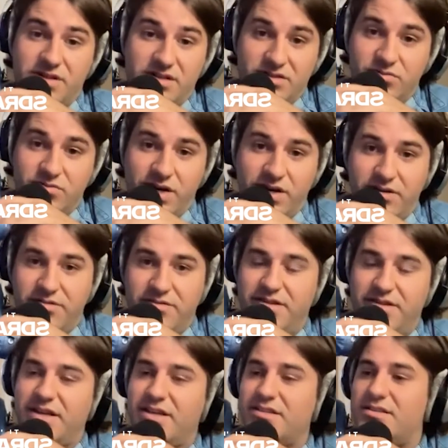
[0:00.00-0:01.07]
that's rare that
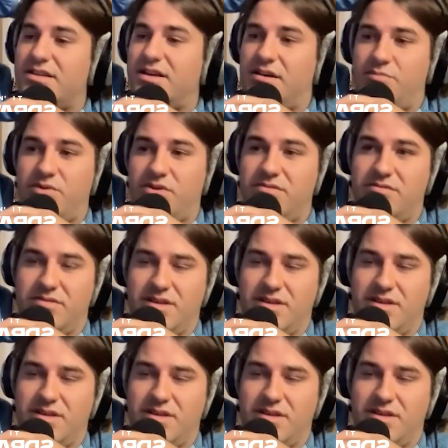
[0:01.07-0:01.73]
that gets to happen.